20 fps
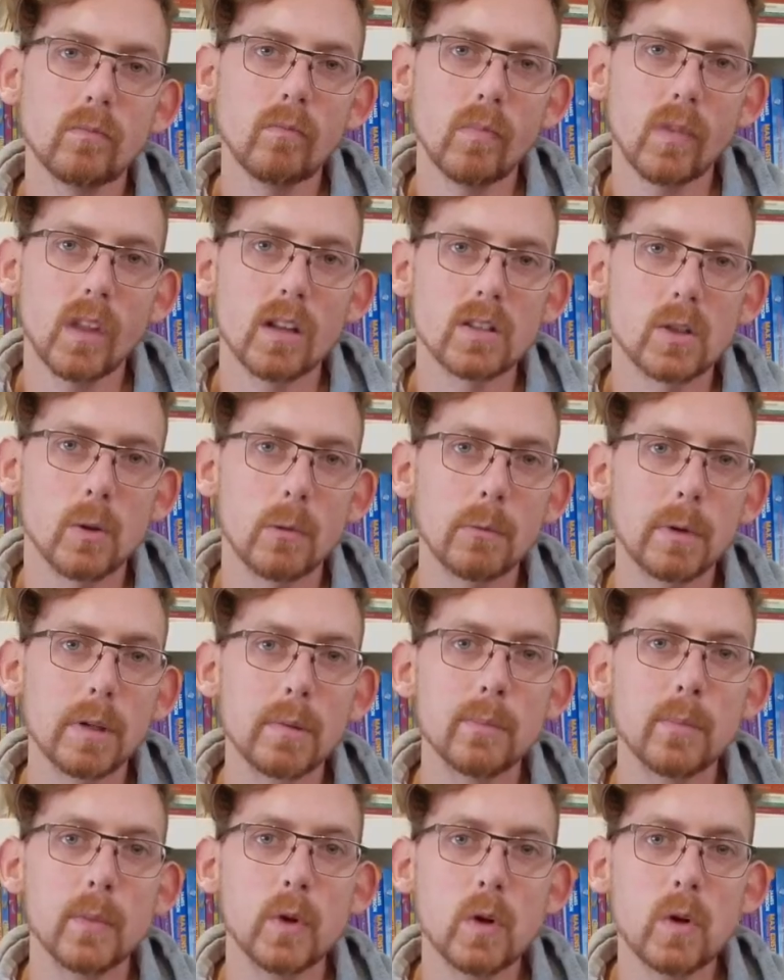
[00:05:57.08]
So when we
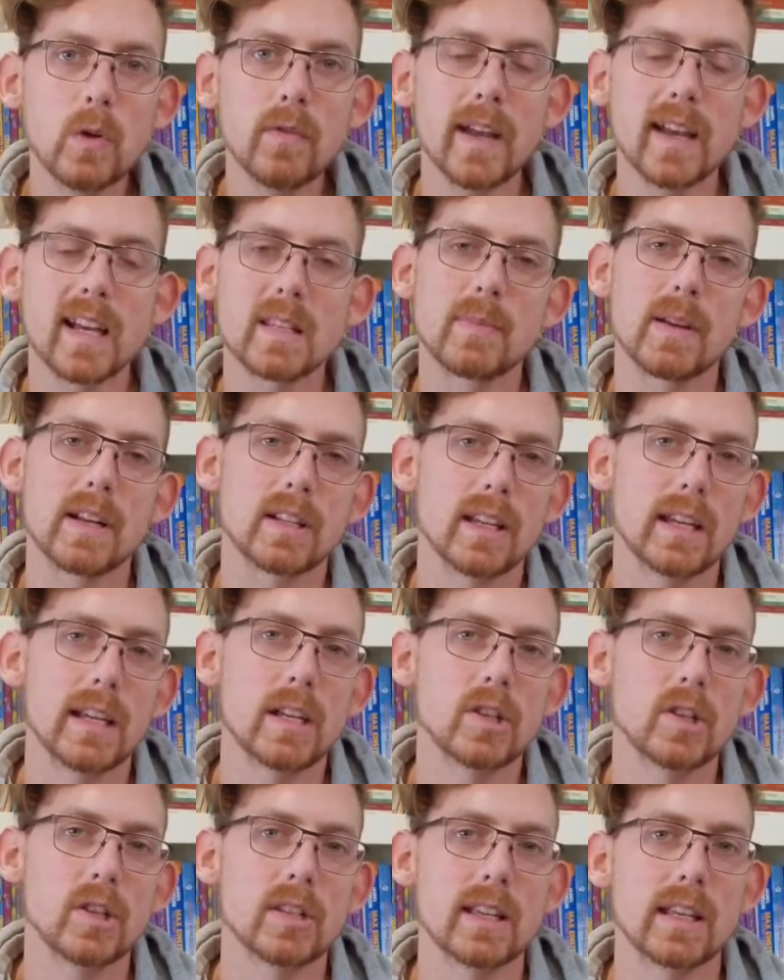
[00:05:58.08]
remove
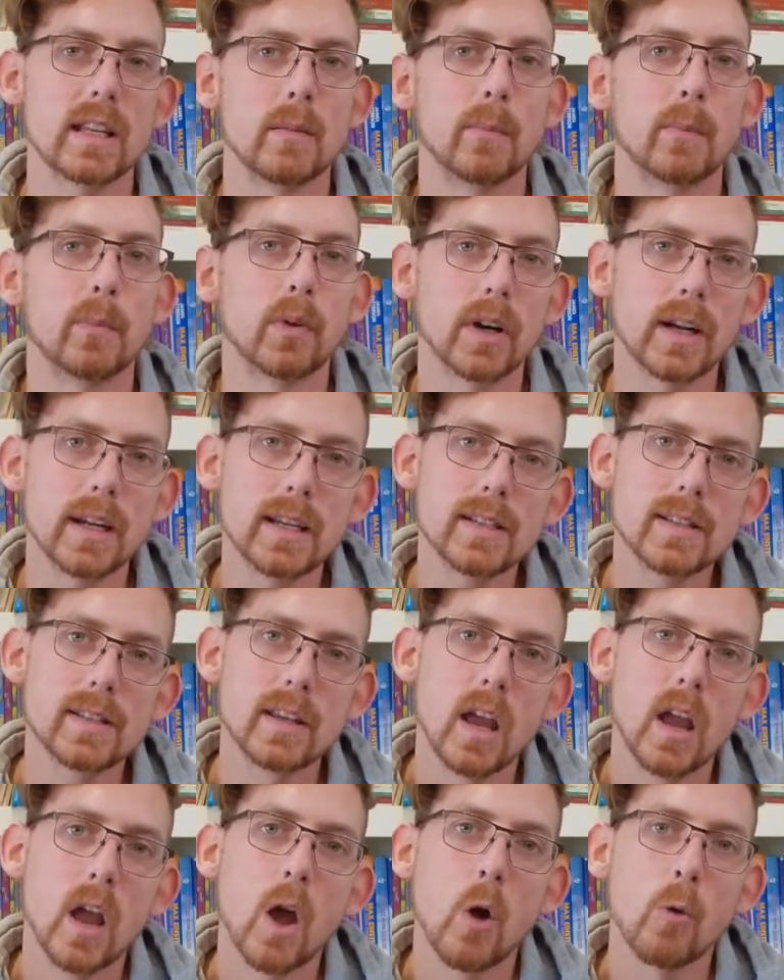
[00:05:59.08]
expectations and
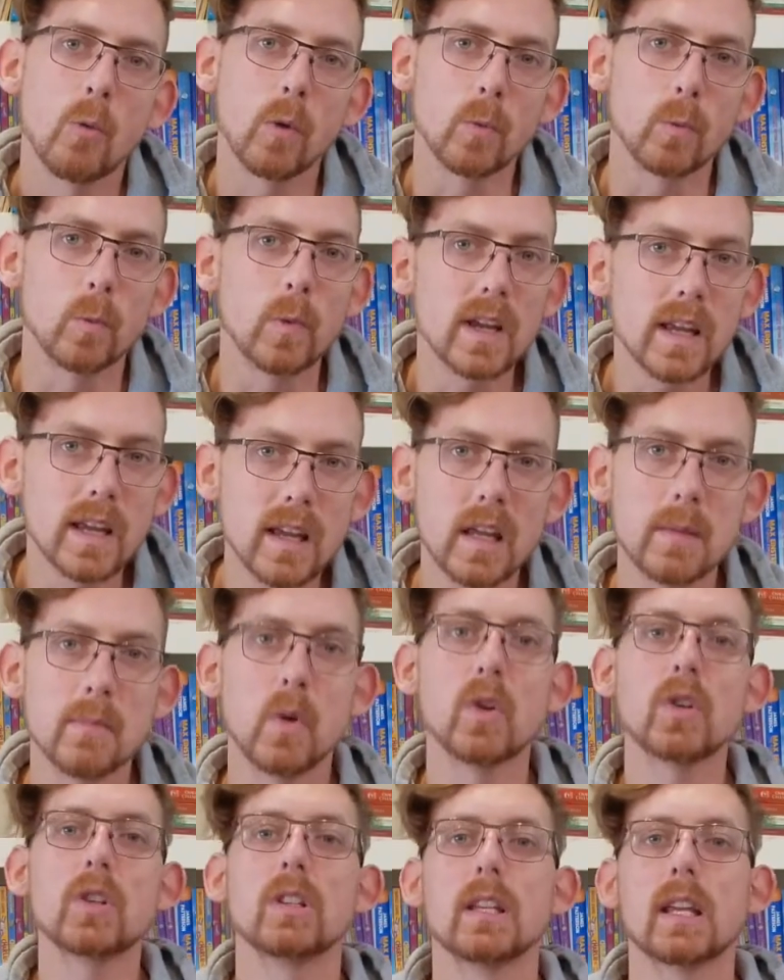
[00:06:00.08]
embrace what we
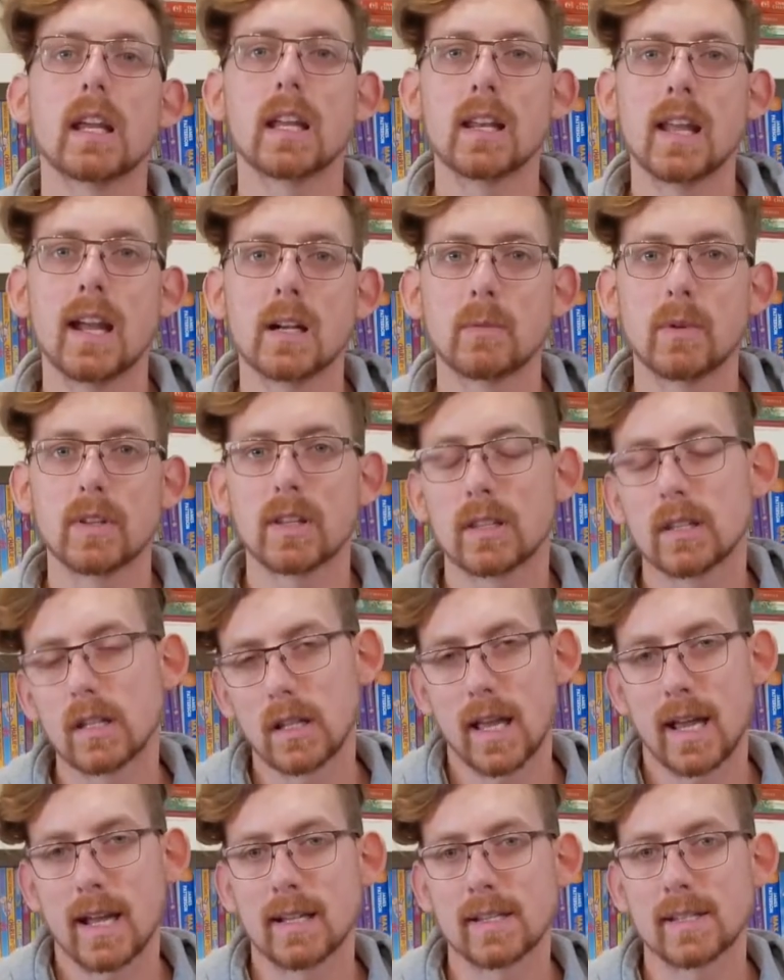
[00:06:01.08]
emotionally connect with in the
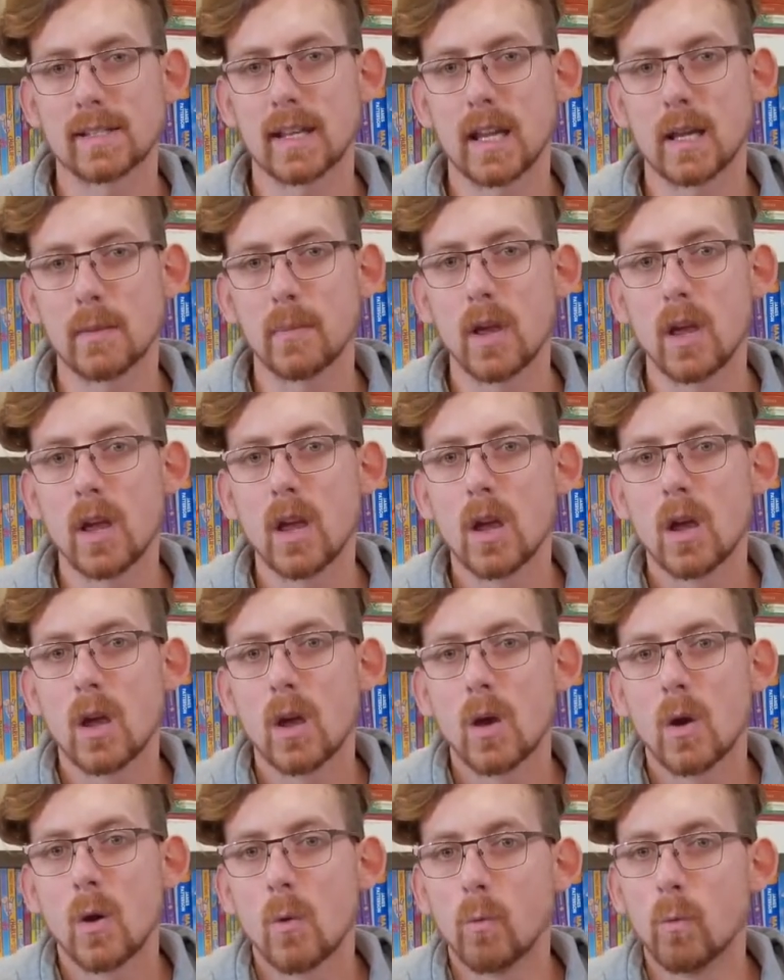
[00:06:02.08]
landscape,
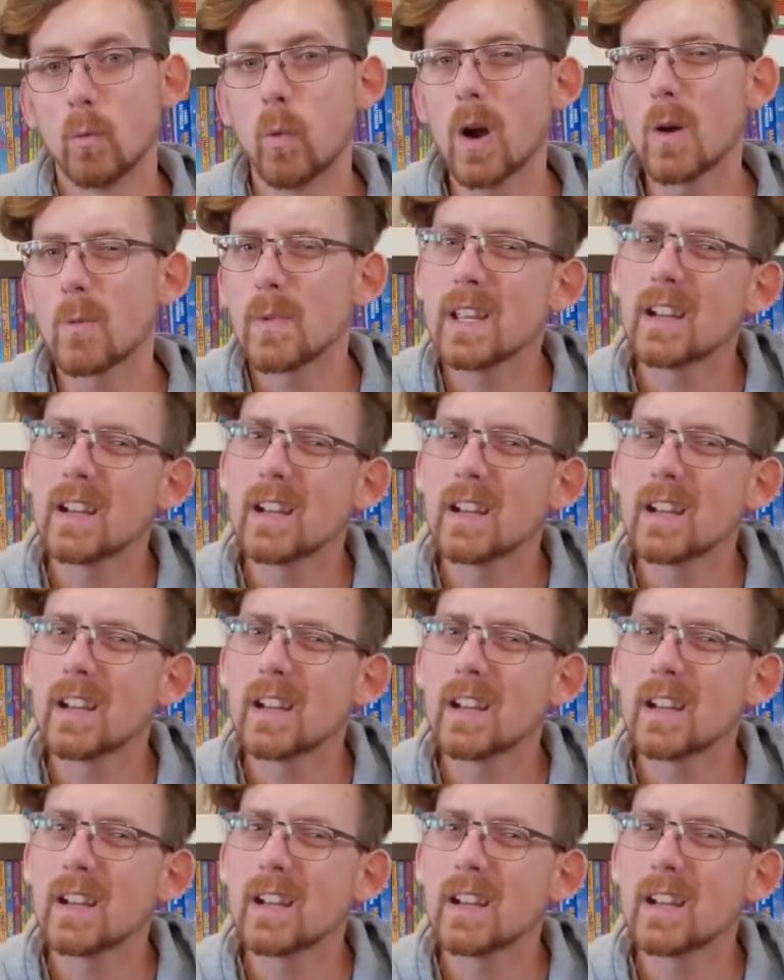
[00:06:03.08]
what we are